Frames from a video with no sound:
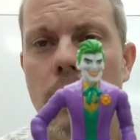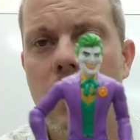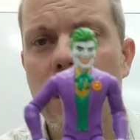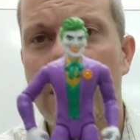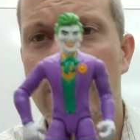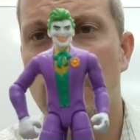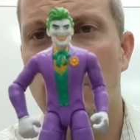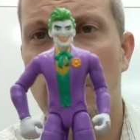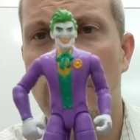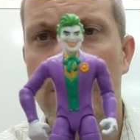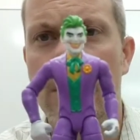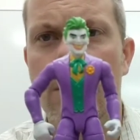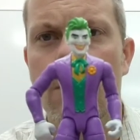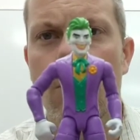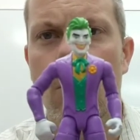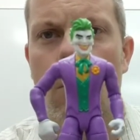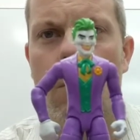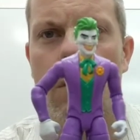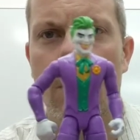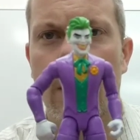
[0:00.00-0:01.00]
This one is
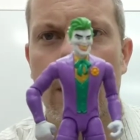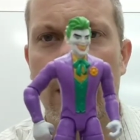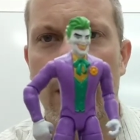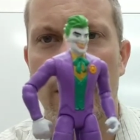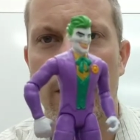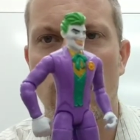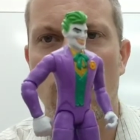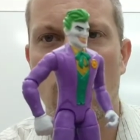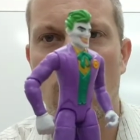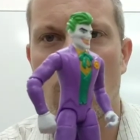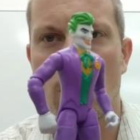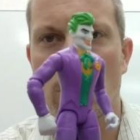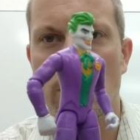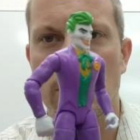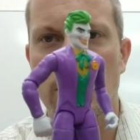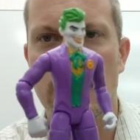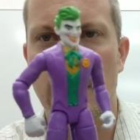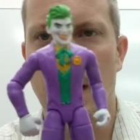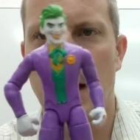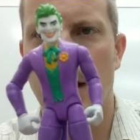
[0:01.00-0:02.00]
more kind of
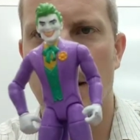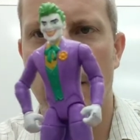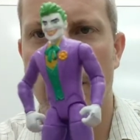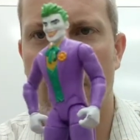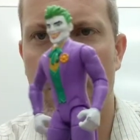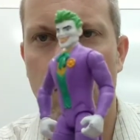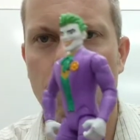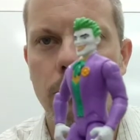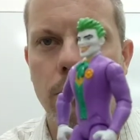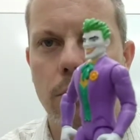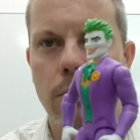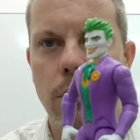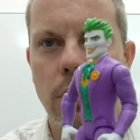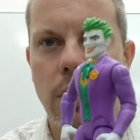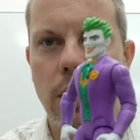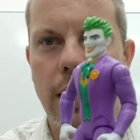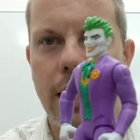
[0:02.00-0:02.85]
old style,